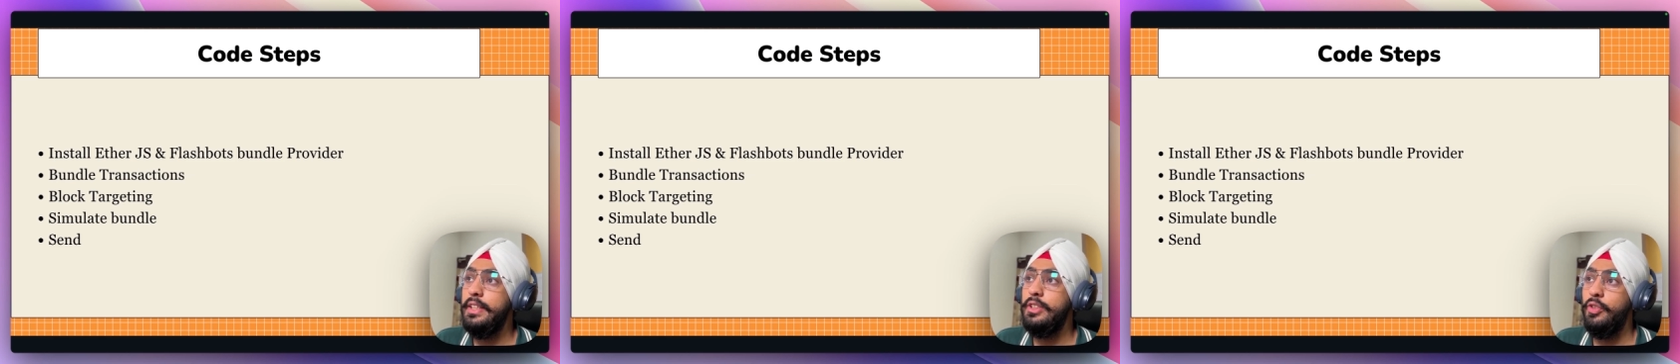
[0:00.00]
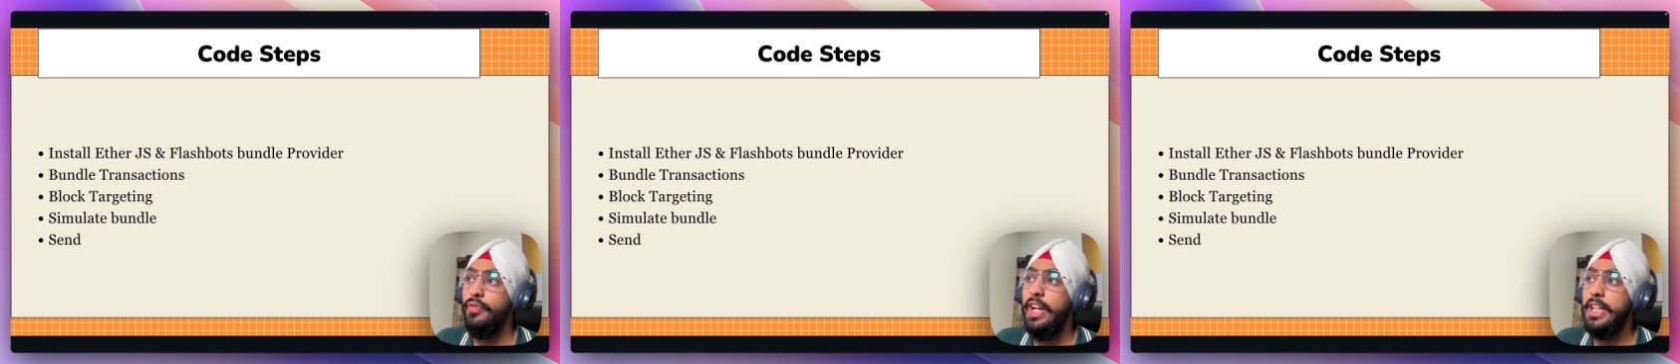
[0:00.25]

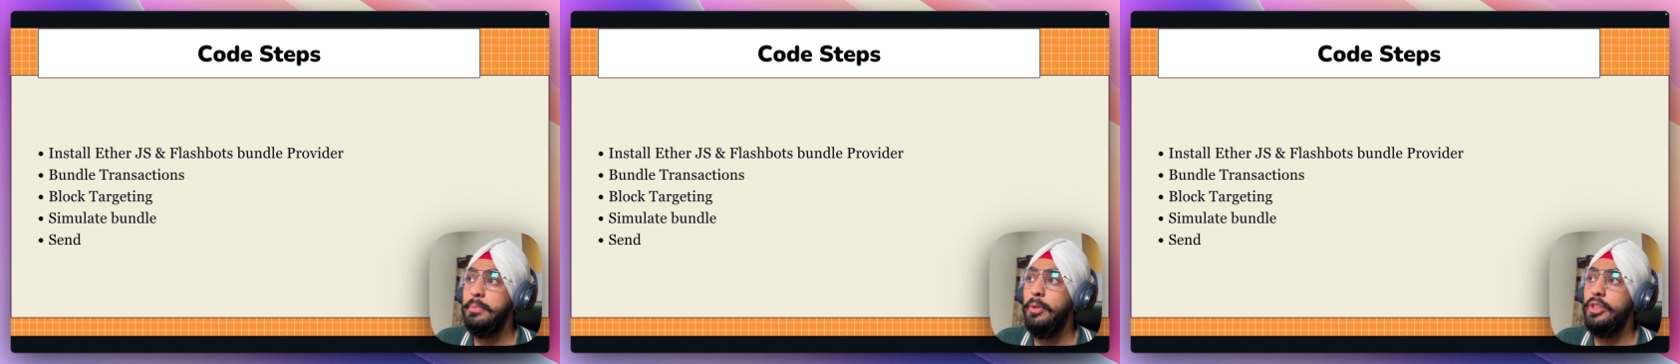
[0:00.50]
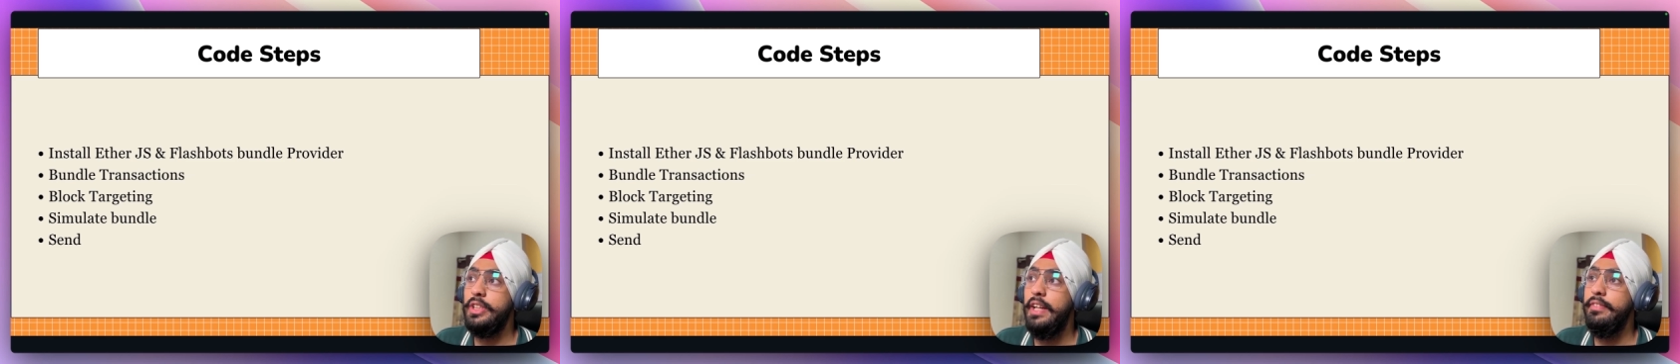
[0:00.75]
So
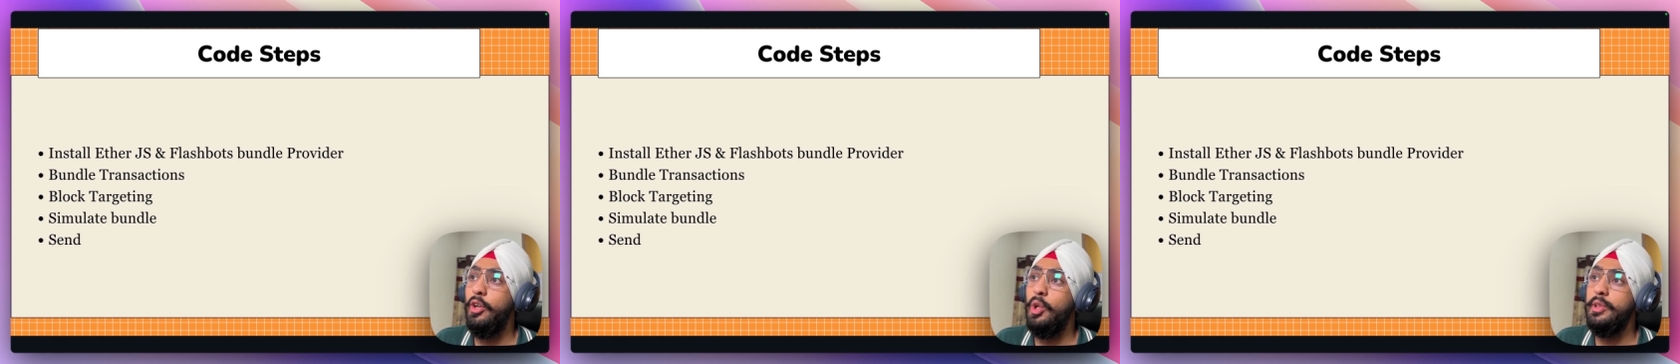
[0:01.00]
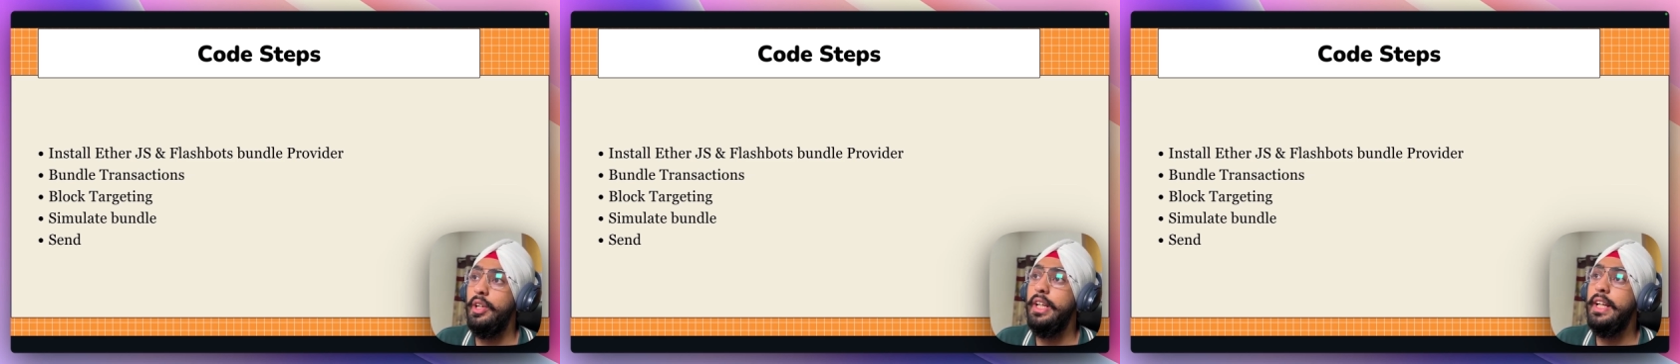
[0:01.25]
Flashbots have
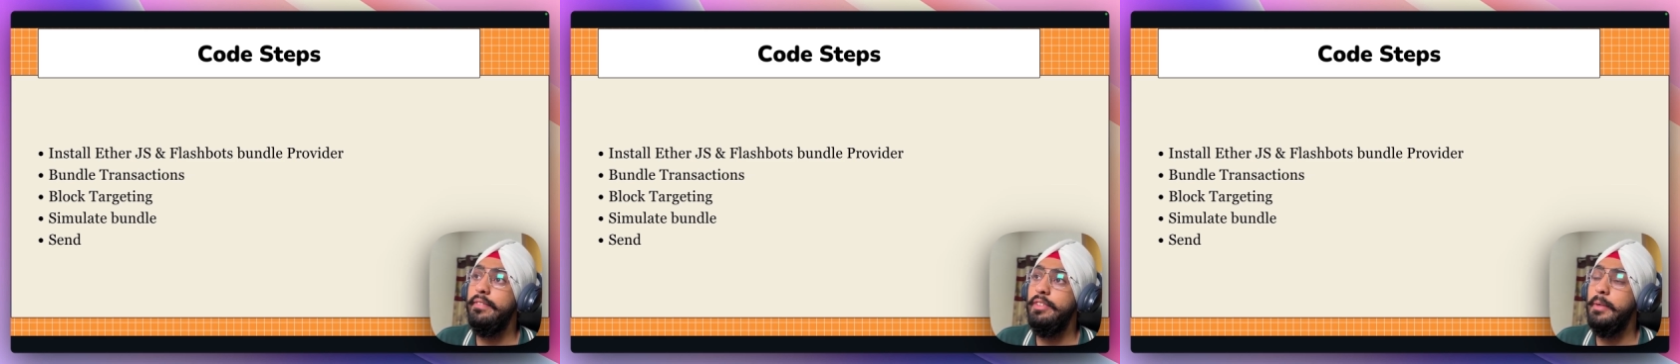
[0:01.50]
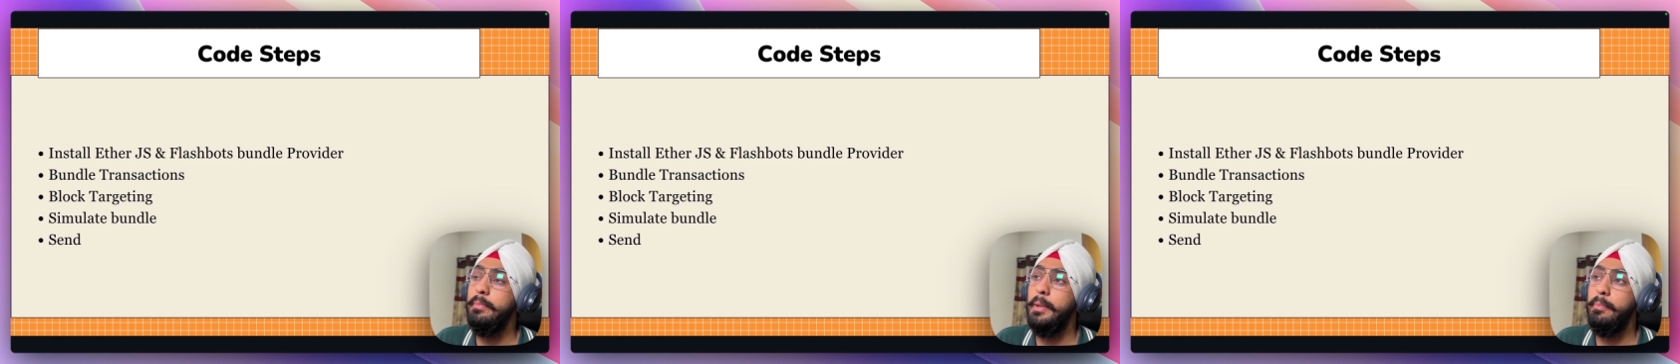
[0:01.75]
already
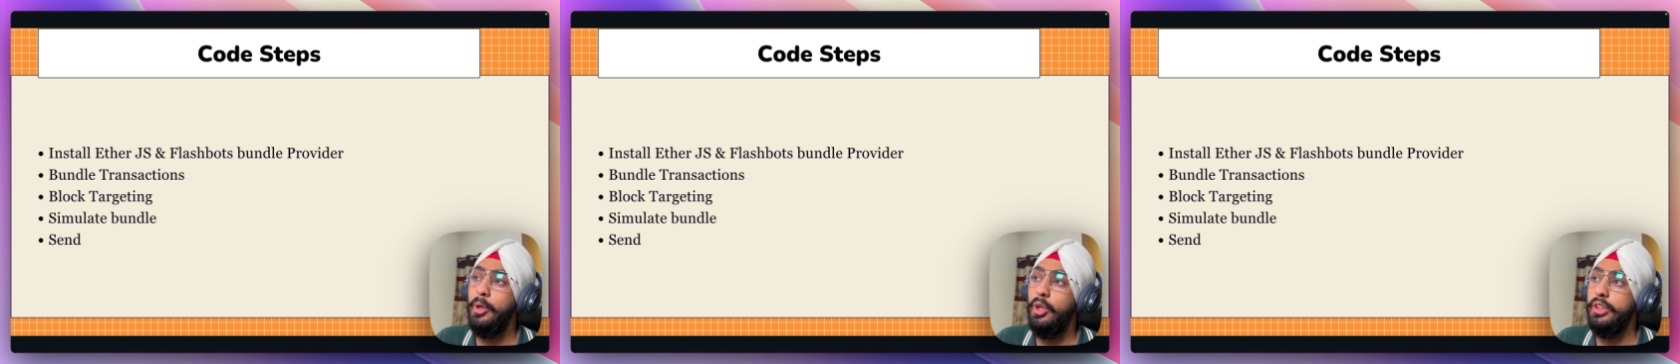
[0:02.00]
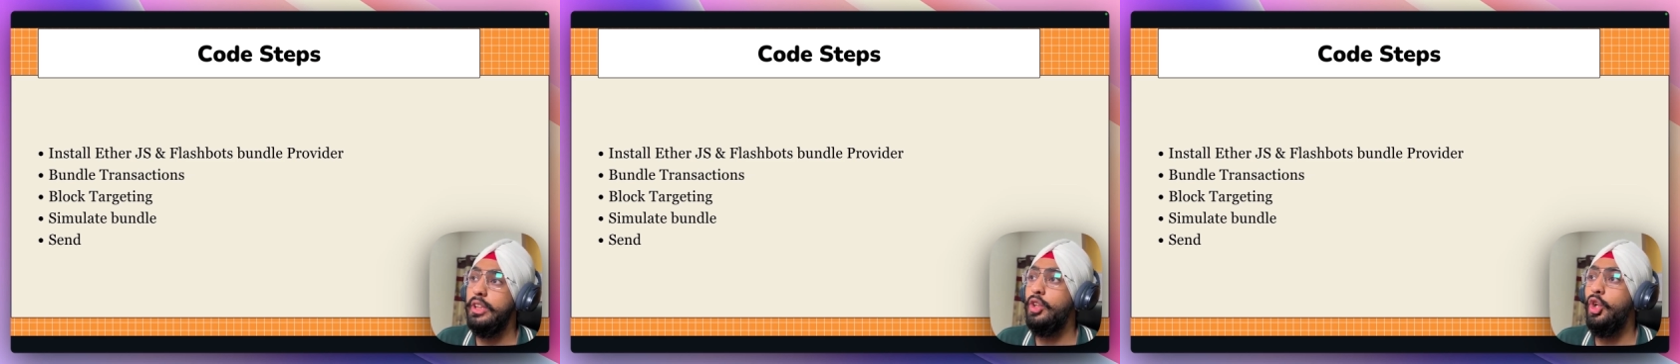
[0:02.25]
developed a project